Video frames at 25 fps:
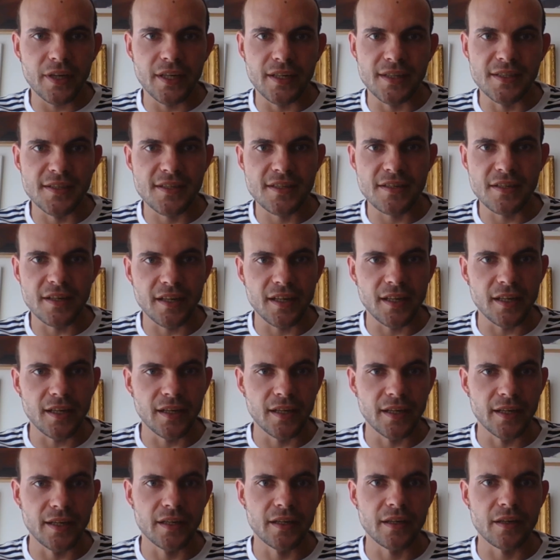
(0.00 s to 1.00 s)
in
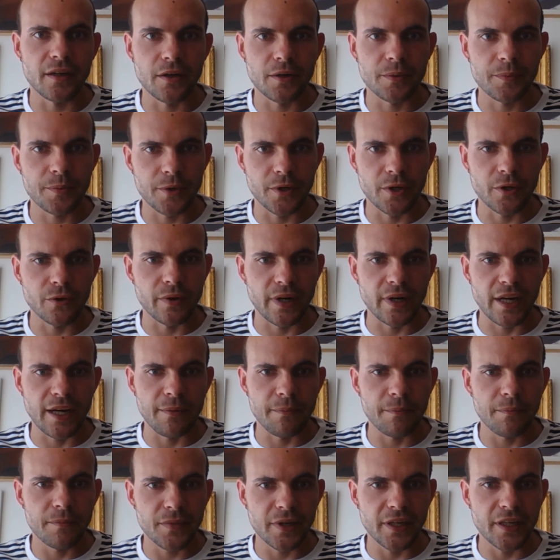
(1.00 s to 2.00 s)
C and in our
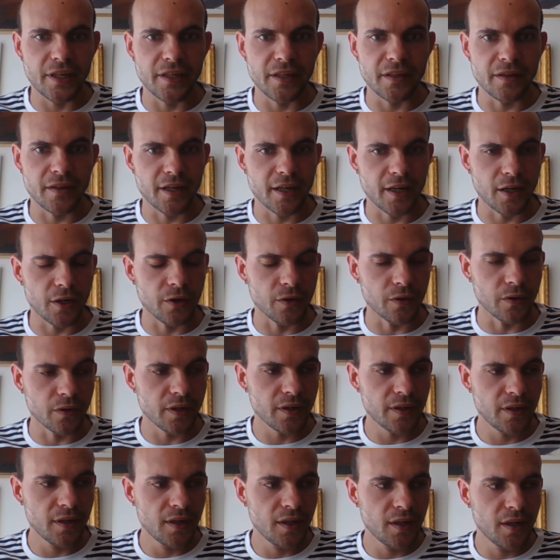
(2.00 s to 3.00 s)
program and in code,